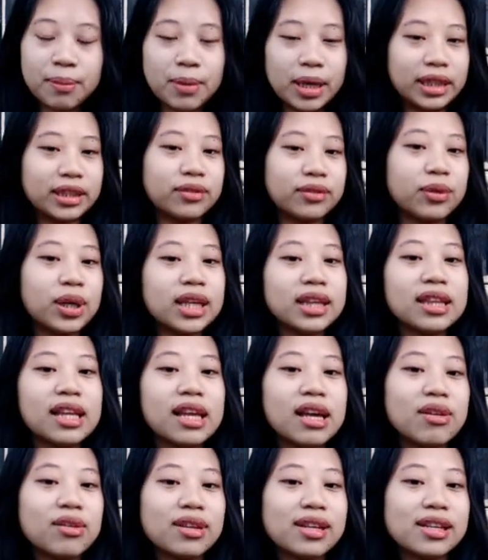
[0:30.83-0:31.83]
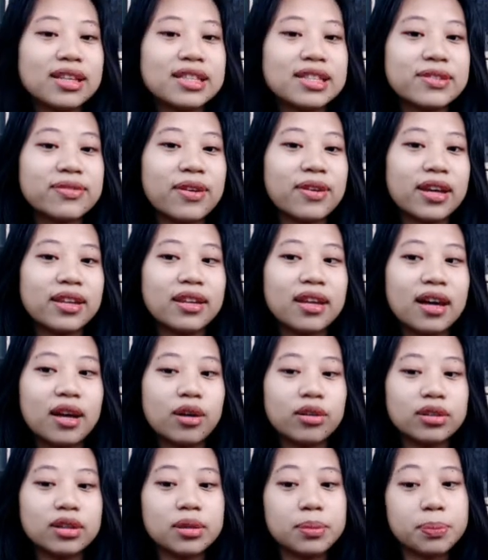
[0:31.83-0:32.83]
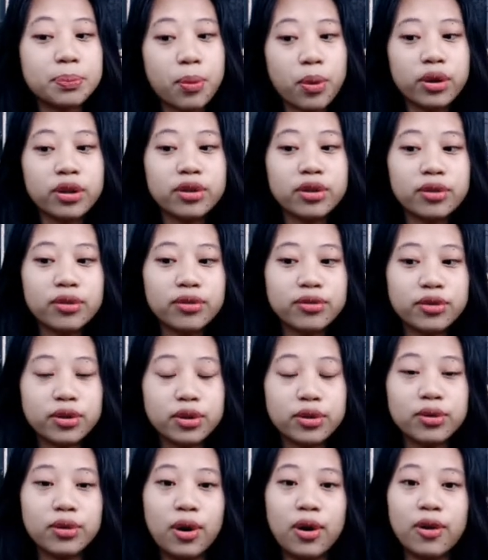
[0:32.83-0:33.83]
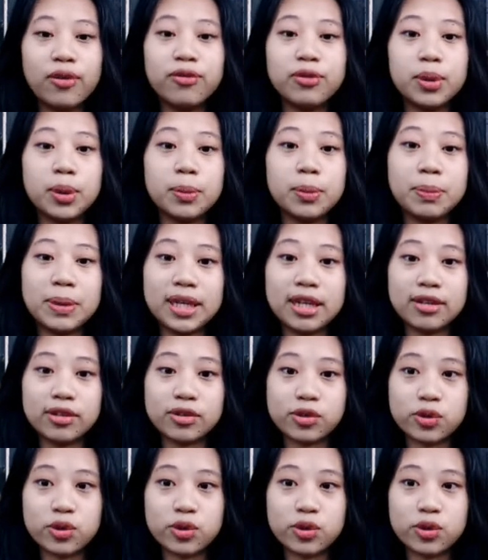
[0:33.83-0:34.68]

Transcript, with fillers: But right now let's find out the point of view of Filipinos.